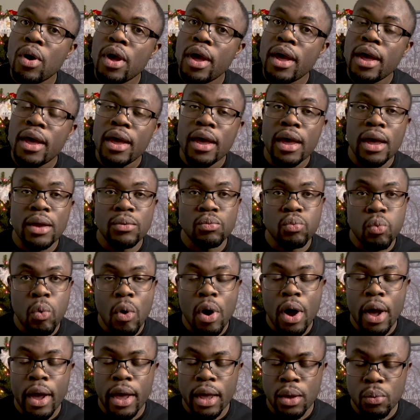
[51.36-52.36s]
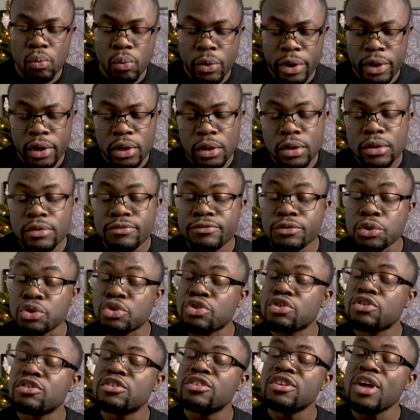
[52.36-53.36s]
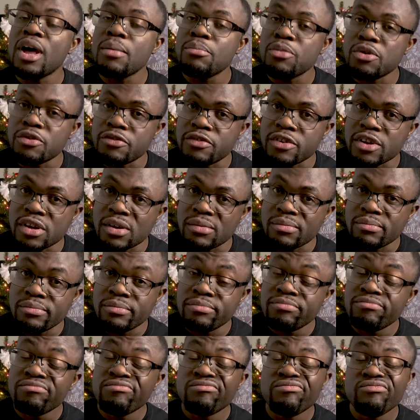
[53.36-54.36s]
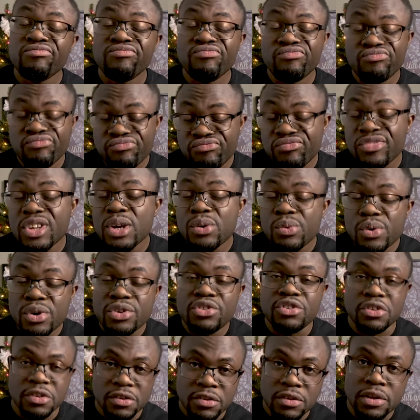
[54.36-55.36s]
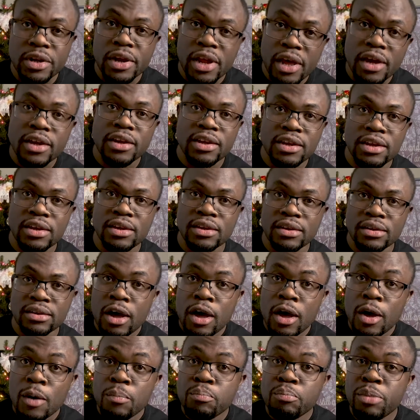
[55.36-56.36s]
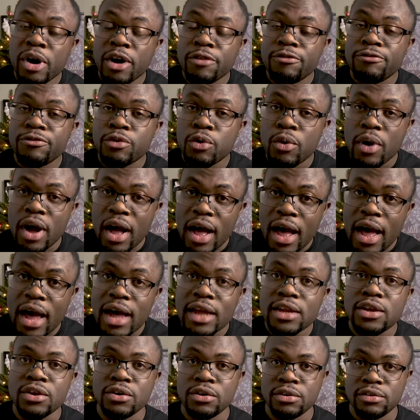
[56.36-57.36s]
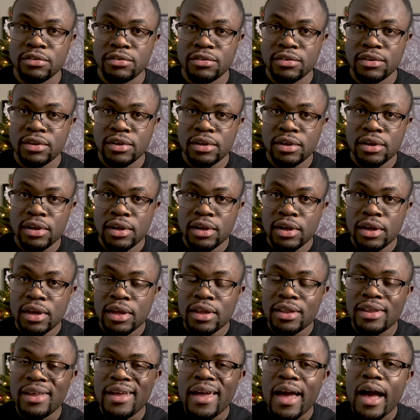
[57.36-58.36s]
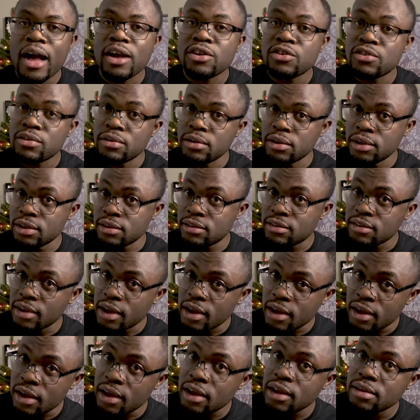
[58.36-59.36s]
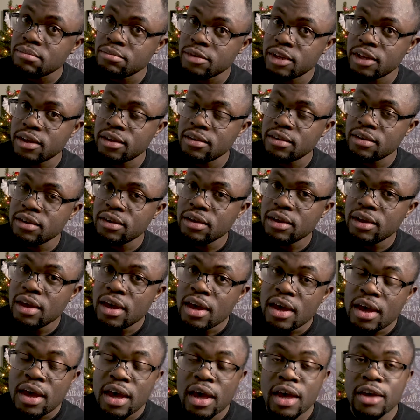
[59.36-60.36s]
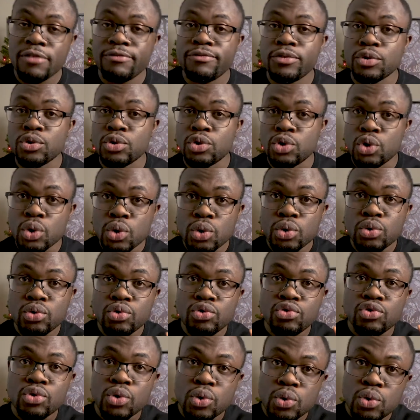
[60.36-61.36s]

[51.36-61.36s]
and why. Well, for some of them, they were just lucky. But for others, they actually timed it. And for those who